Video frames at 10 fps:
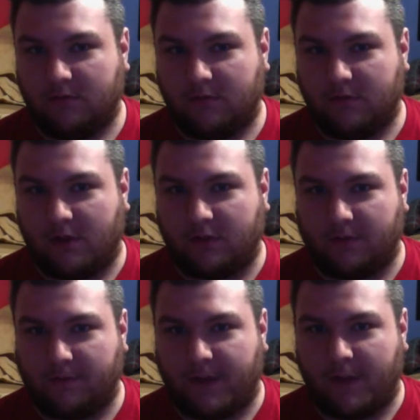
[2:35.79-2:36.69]
Also,
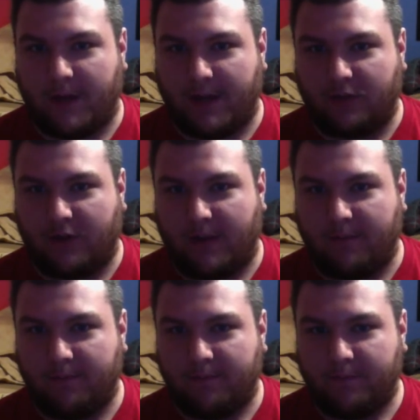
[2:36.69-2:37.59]
follow my Instagram,
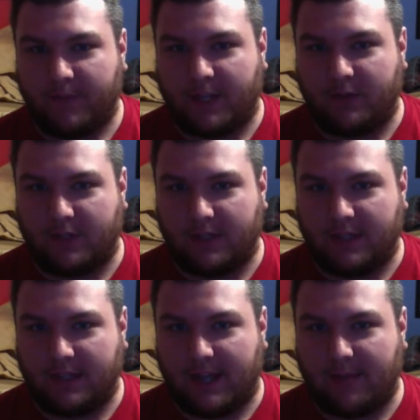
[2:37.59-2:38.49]
because I do a
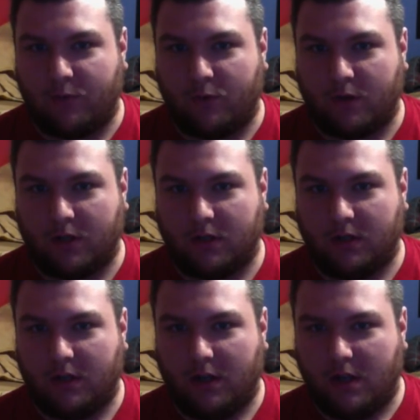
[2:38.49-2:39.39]
lot more
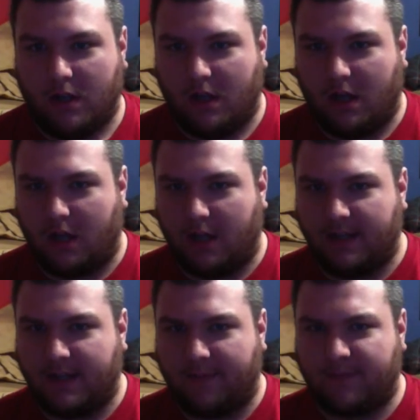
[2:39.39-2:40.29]

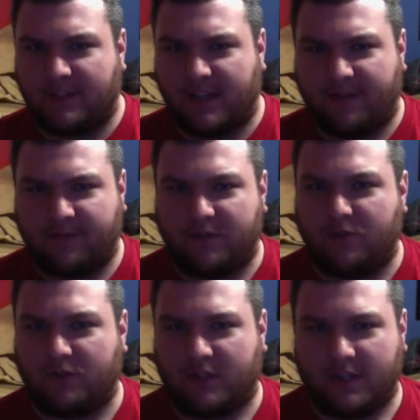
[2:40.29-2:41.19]
in-depth stuff,
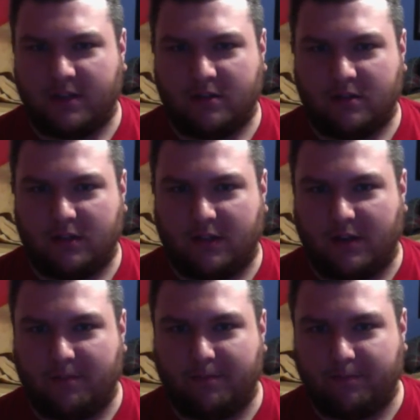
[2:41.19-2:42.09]
usually. You
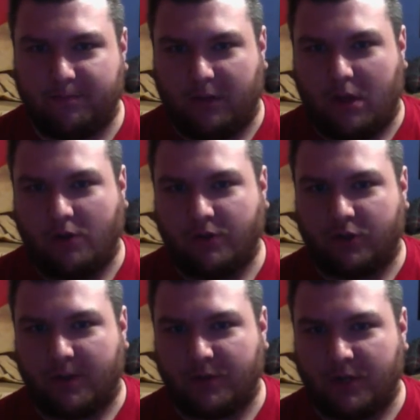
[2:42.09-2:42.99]
know, long
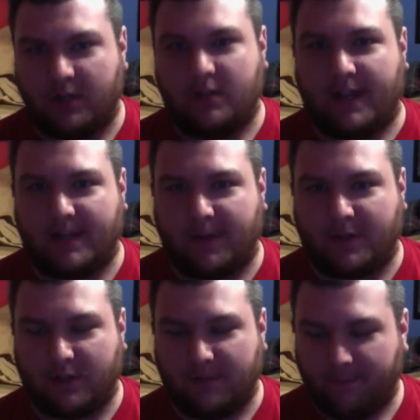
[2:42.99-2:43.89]
description, nice
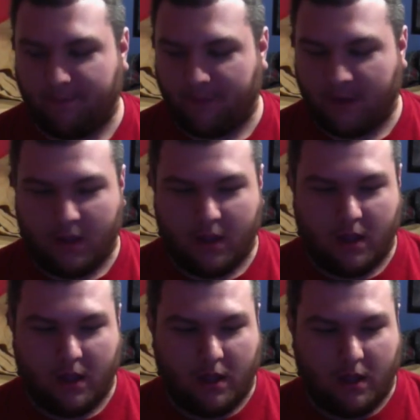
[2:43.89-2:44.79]
picture.
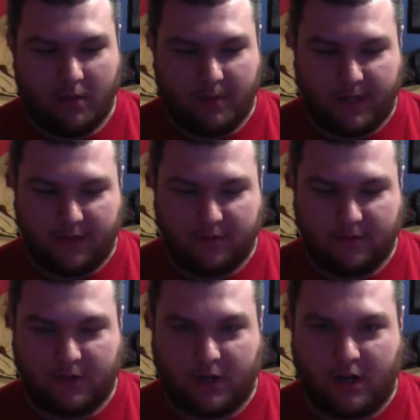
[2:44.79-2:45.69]
But
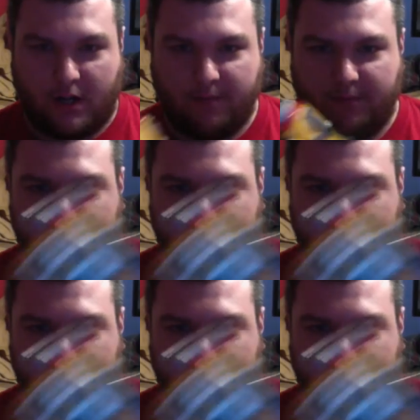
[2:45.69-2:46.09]
turn on,